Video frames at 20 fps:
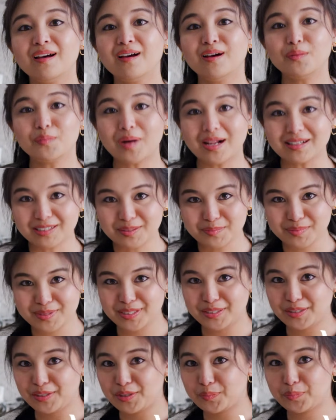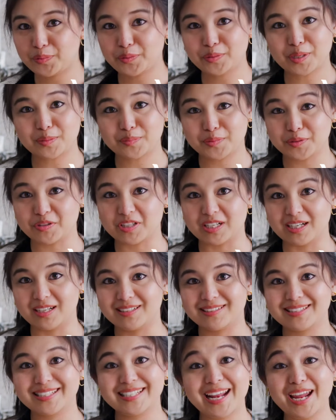Welcome to You Brew
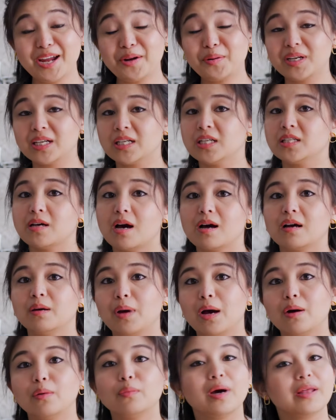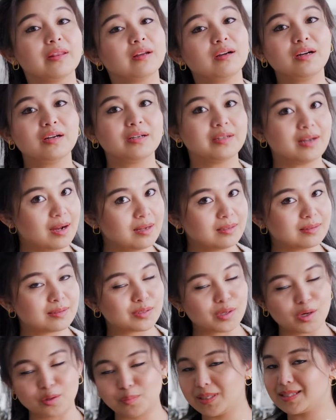Kombucha. Today we're going to talk about whether or not
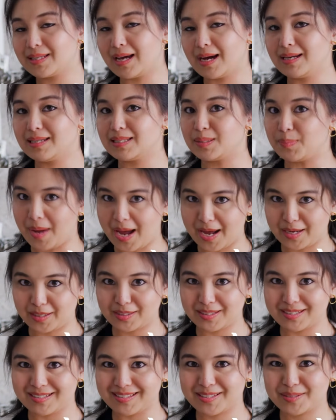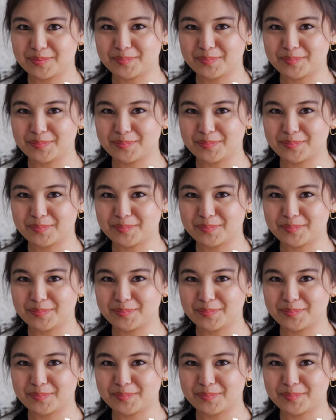SCOBY size matters.